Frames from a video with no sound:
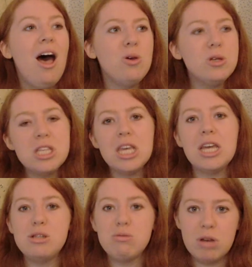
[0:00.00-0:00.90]
I also
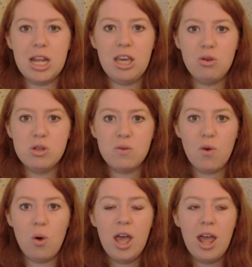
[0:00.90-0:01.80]
think it's really
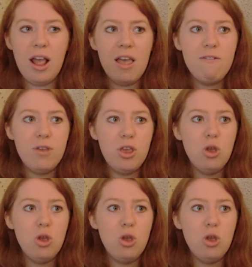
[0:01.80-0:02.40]
useful if